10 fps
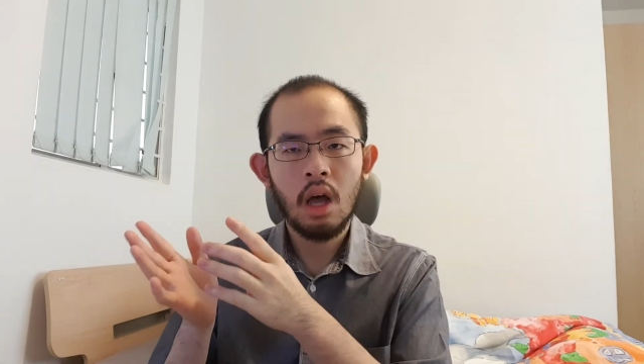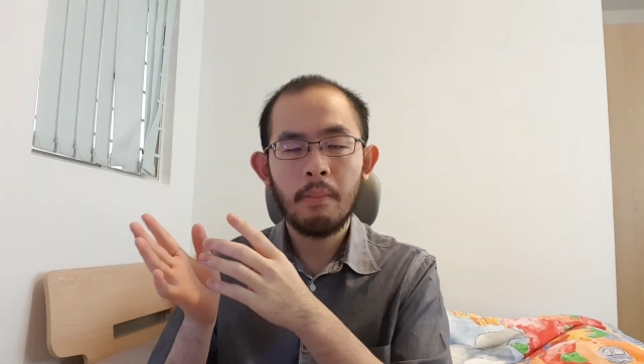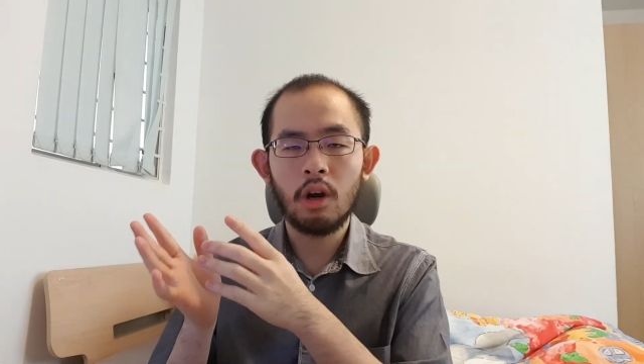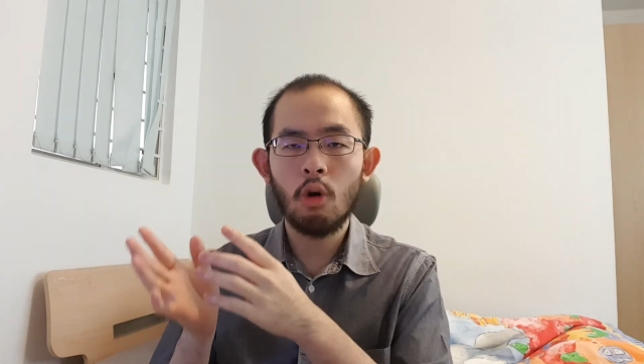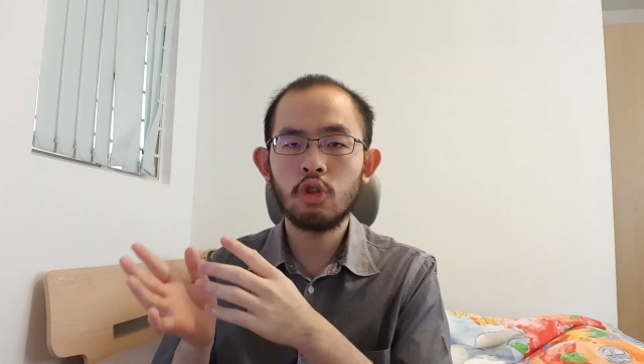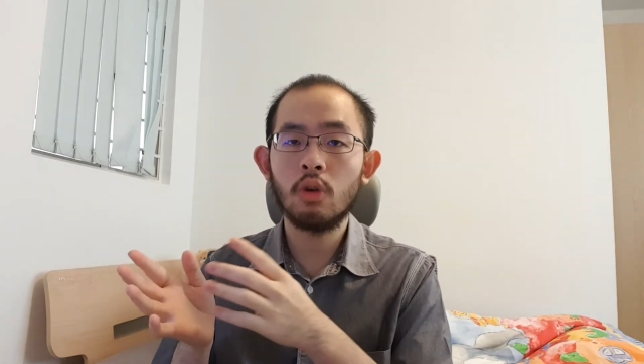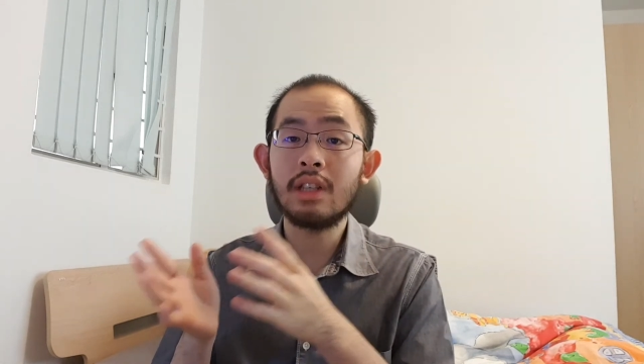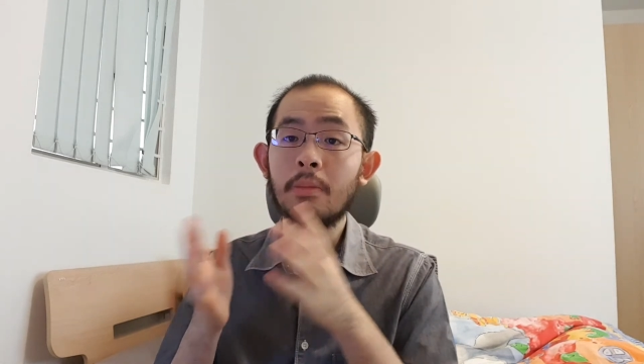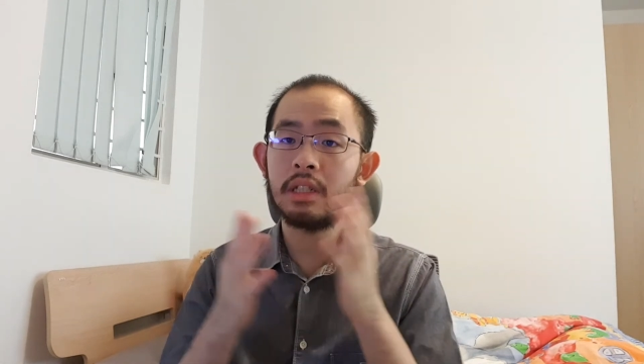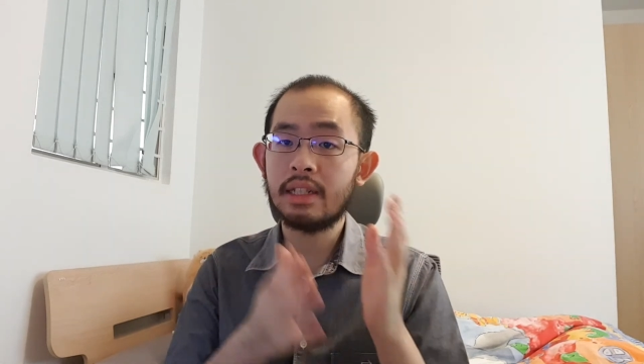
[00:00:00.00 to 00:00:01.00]
but also
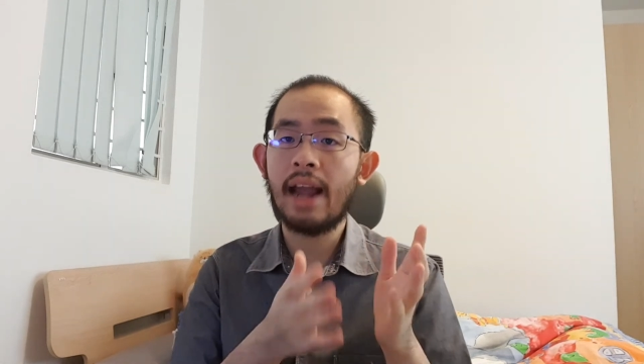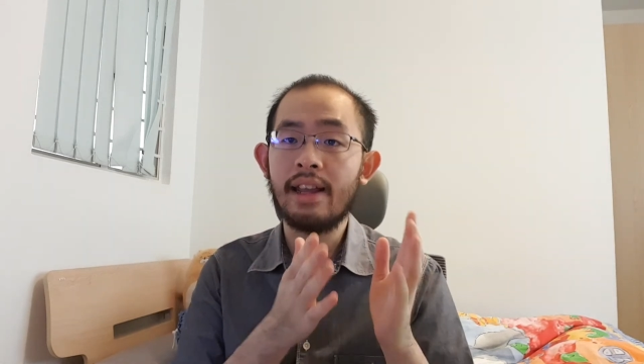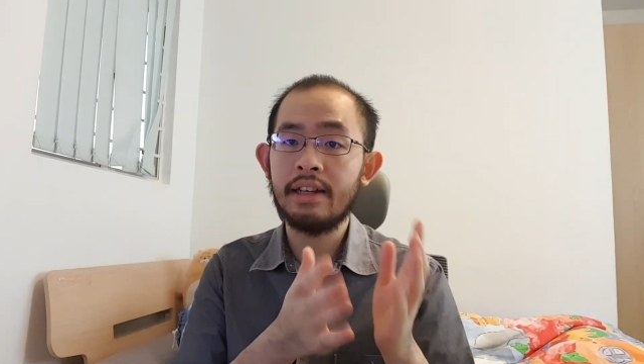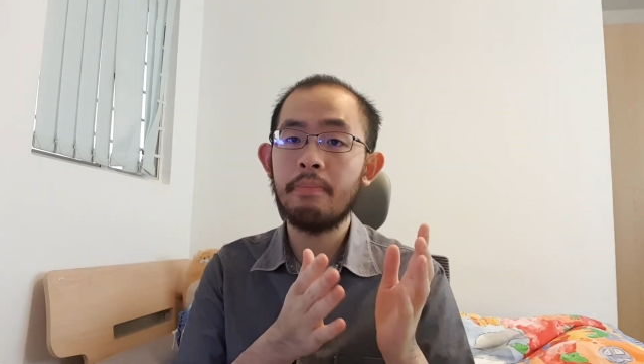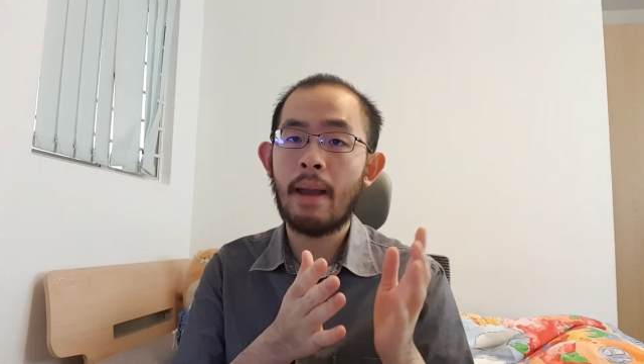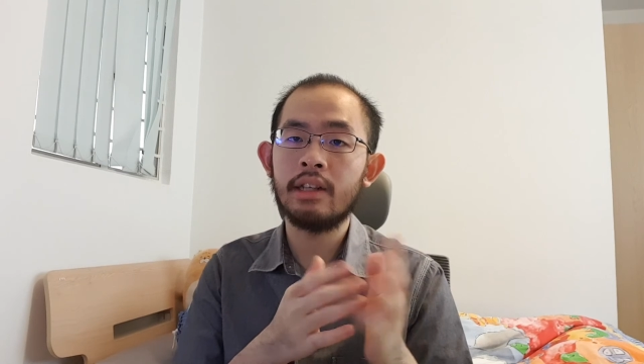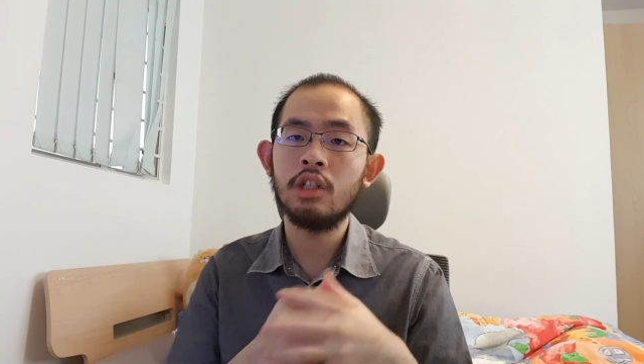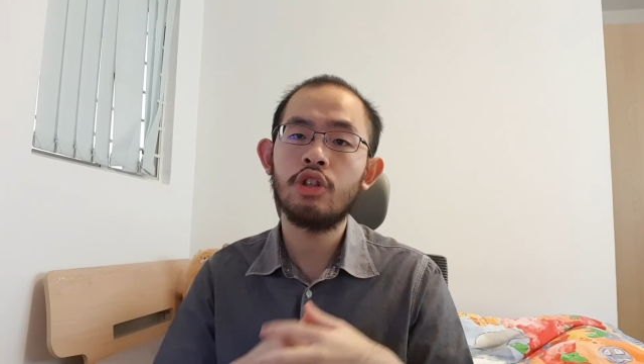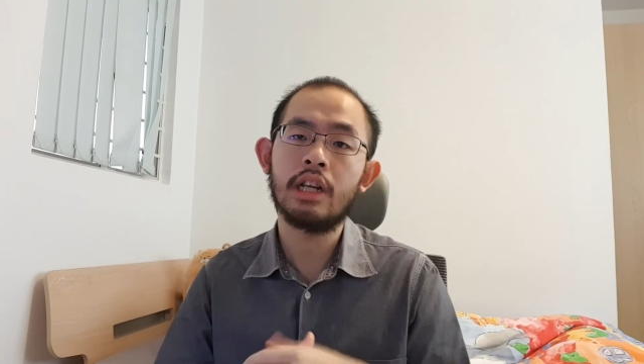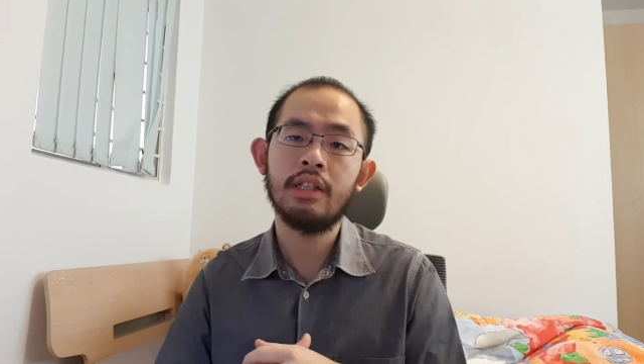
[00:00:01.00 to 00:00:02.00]
some
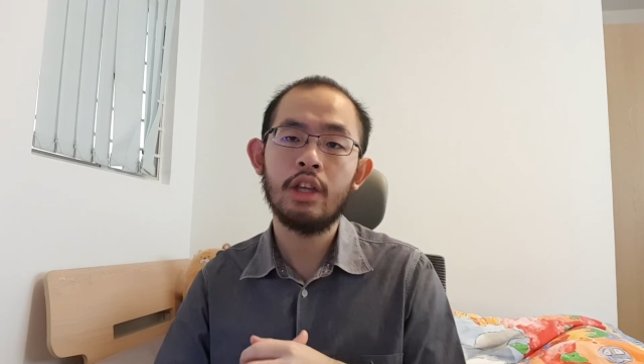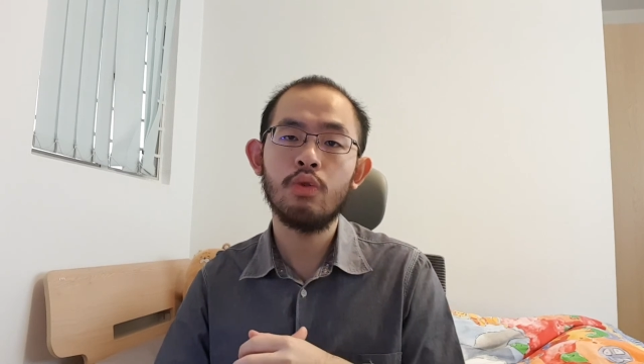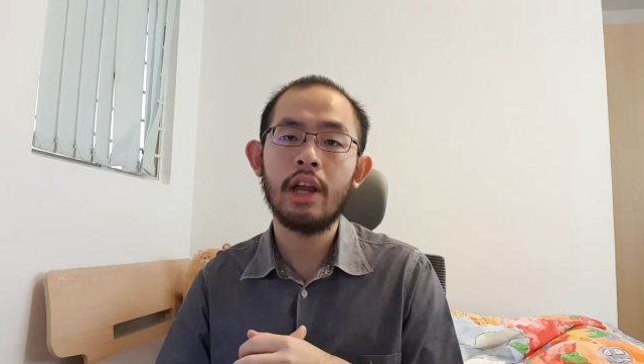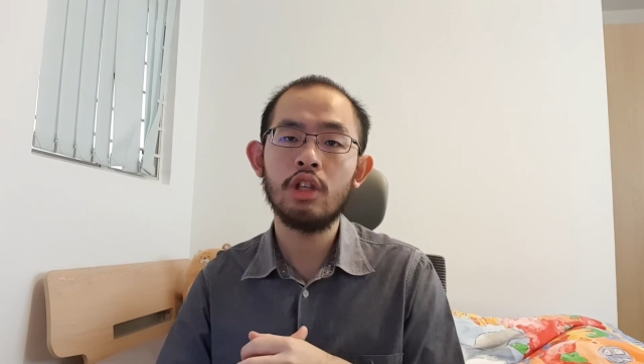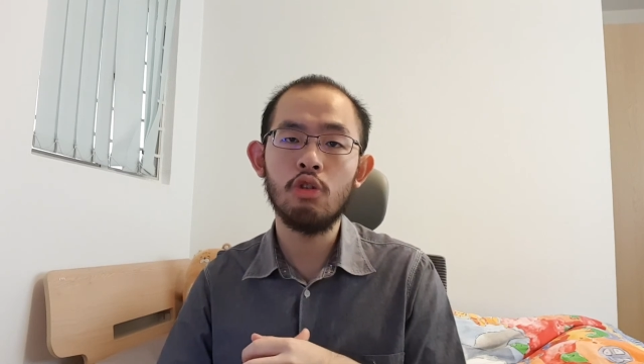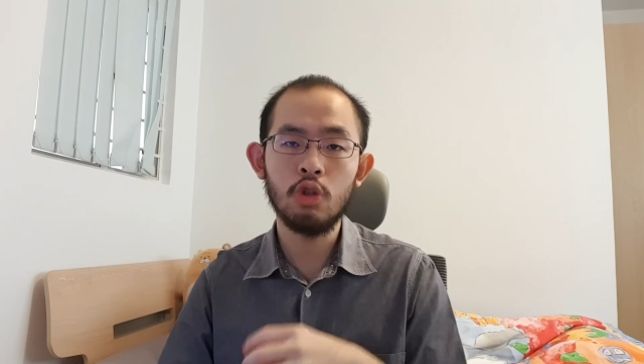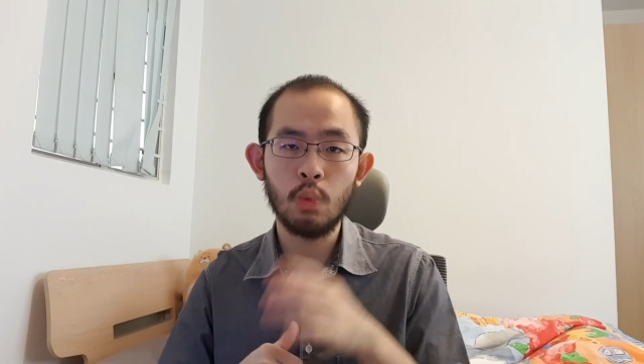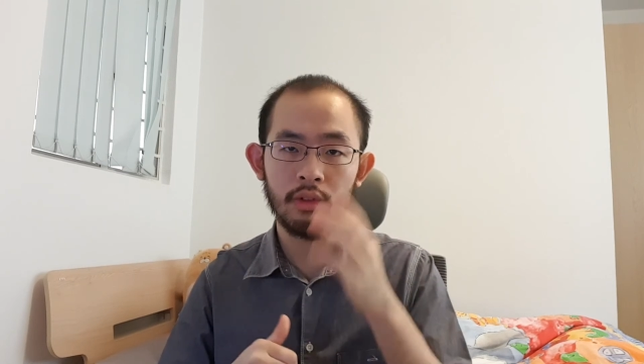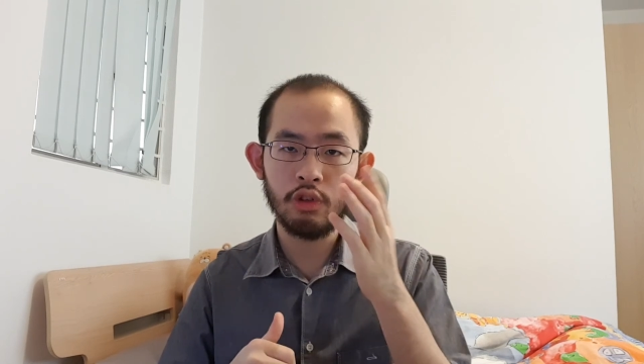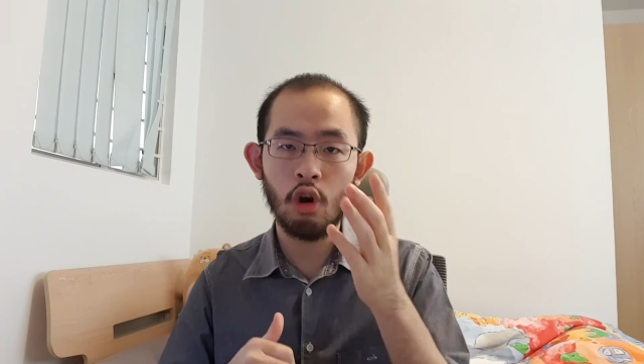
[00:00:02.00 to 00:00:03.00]
stack-independent tricks that you can use
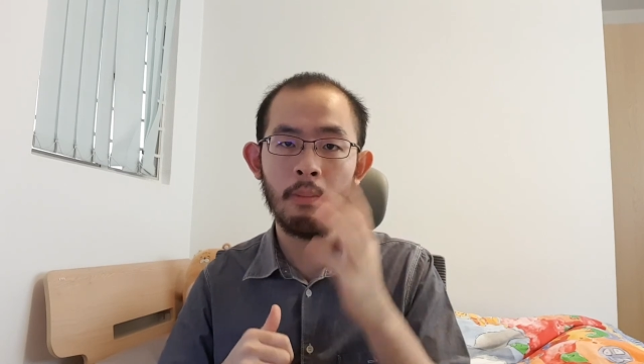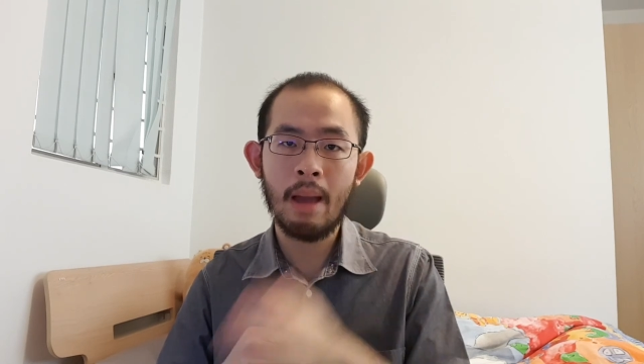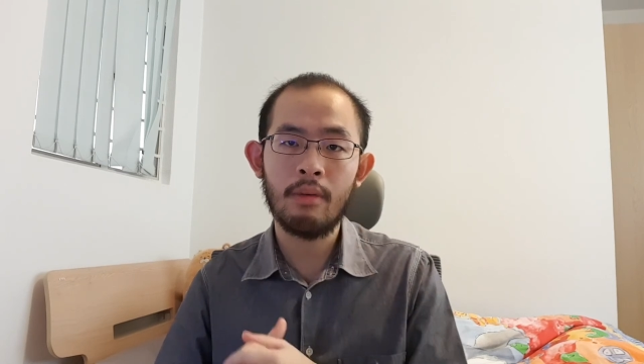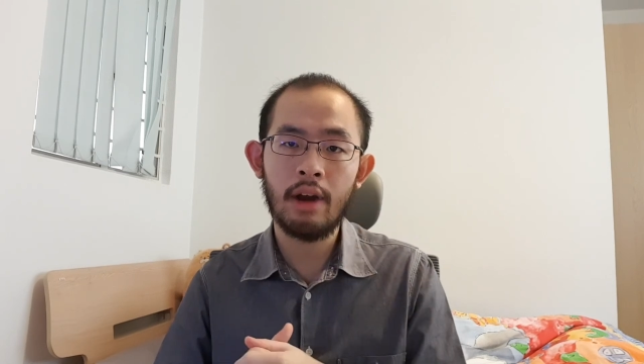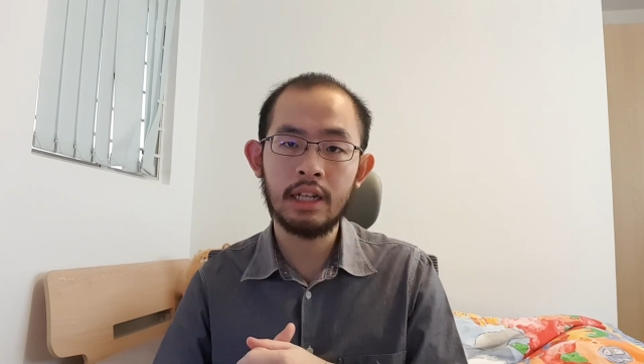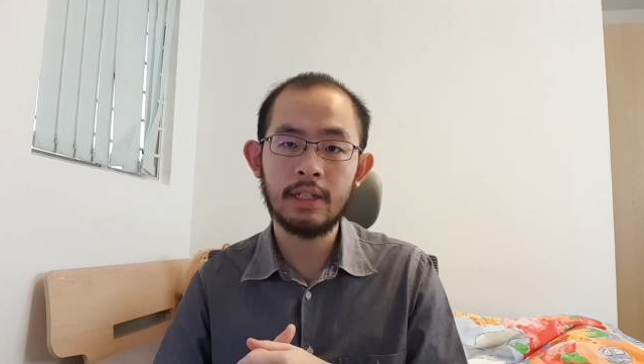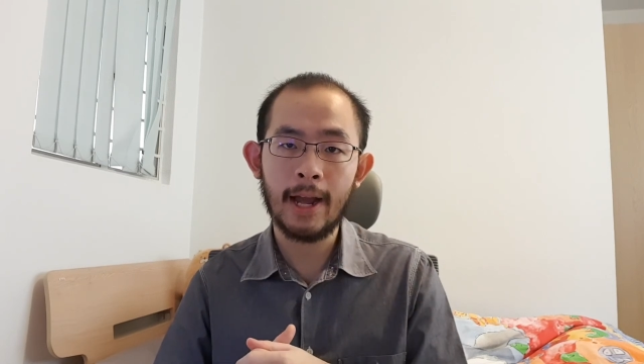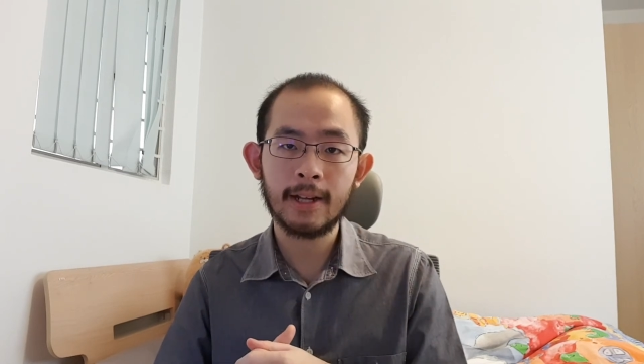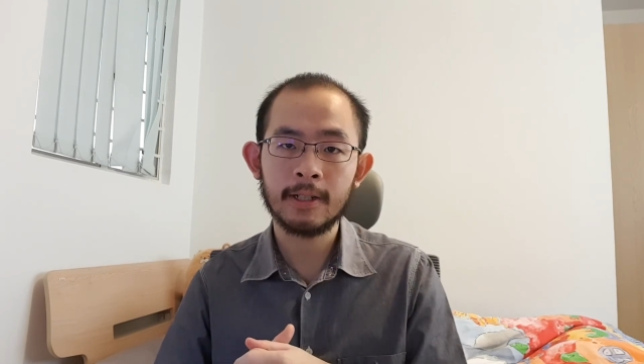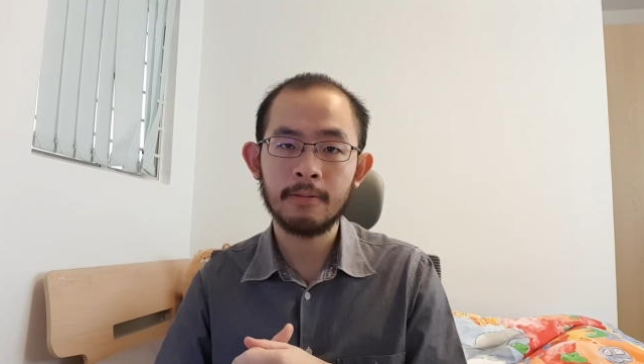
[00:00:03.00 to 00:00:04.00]
with your memorized deck.